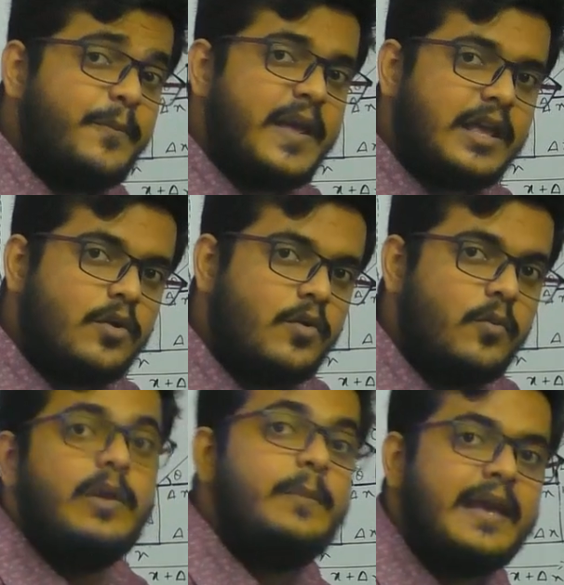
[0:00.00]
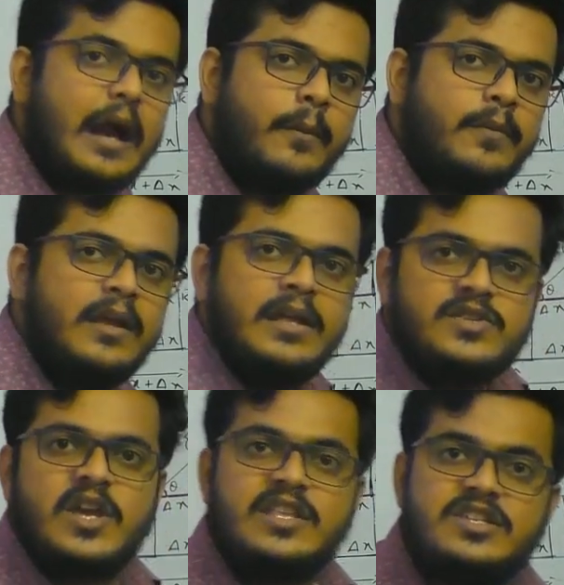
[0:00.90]
PQ will become
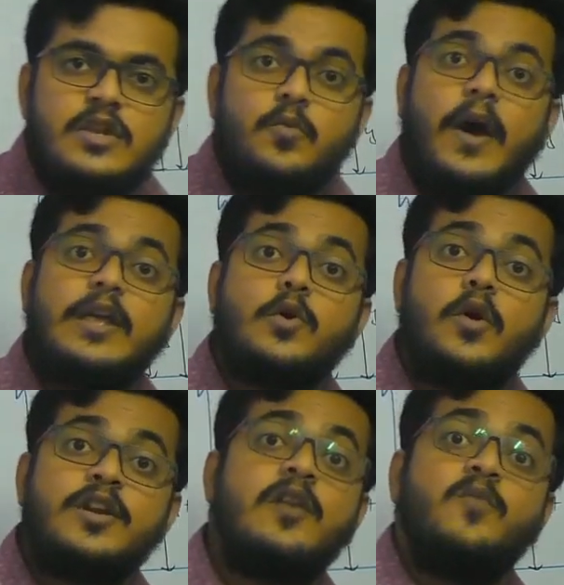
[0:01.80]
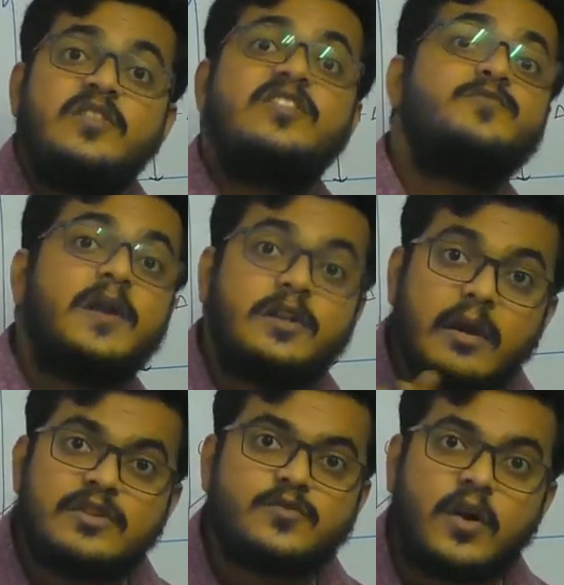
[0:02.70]
change in y coordinate with respect to
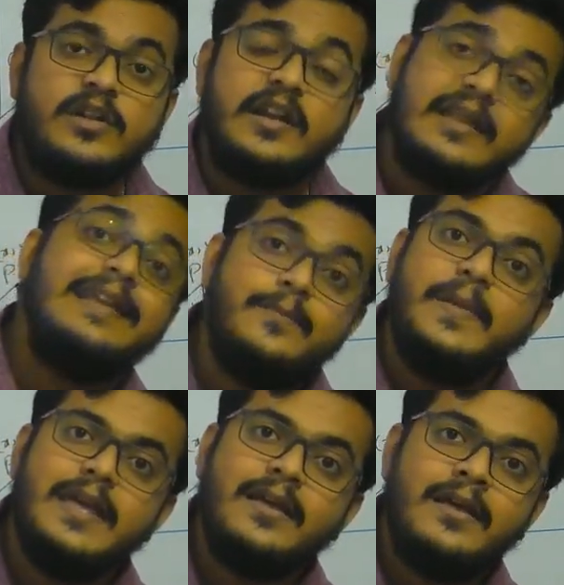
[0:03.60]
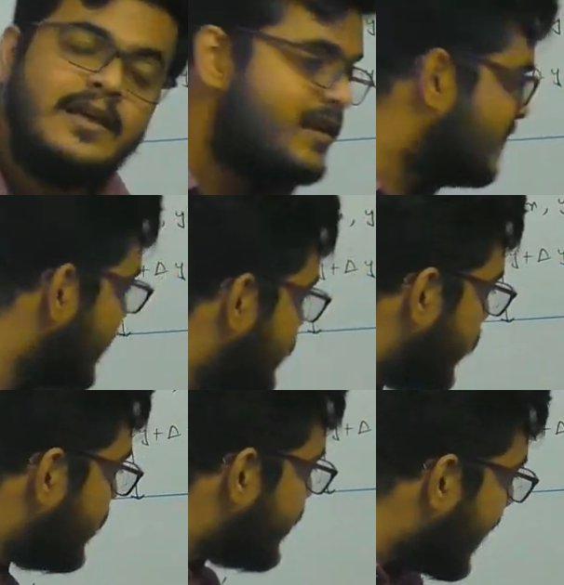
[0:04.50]
x coordinate in P, since
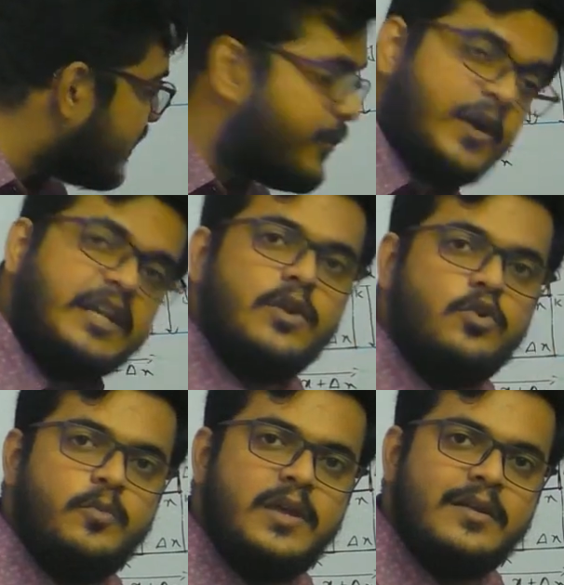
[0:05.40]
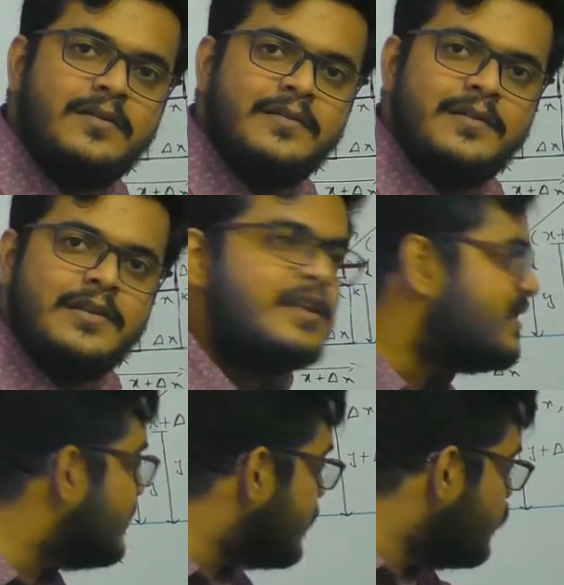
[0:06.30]
we drag the point Q to P,
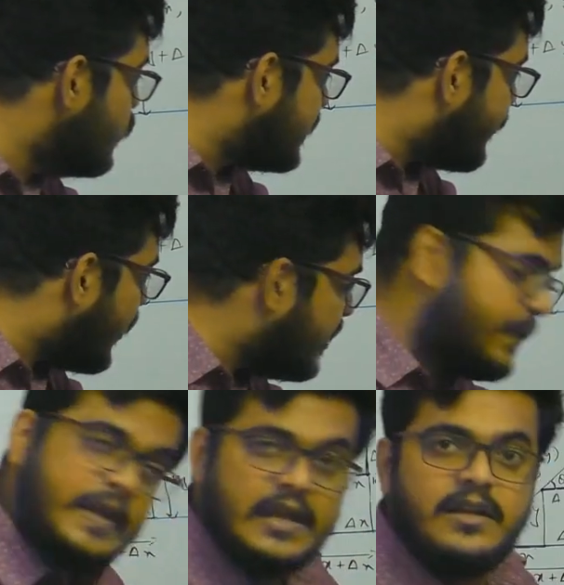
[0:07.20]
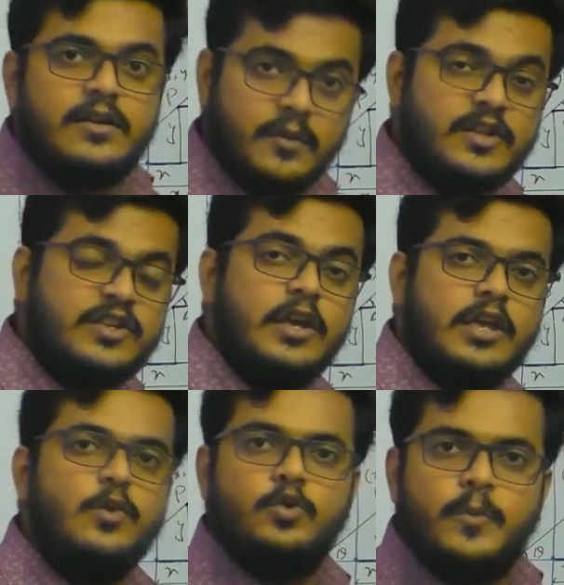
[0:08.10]
since we move the point P to
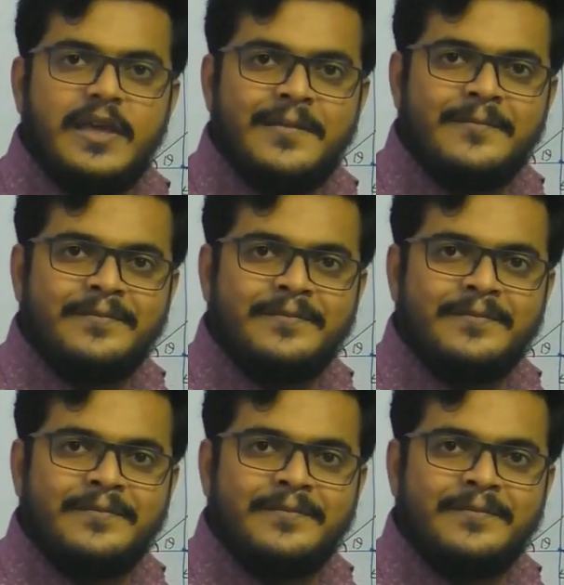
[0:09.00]
Q to P.